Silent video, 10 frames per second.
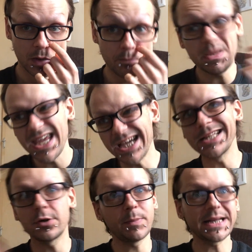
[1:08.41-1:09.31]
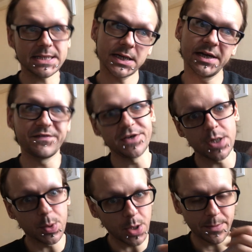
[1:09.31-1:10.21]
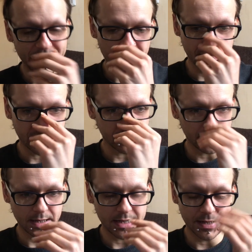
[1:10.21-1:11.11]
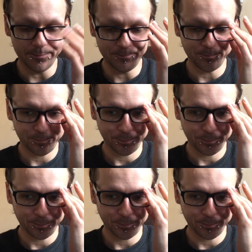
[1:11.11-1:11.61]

me a little better if you don't know me that well. And,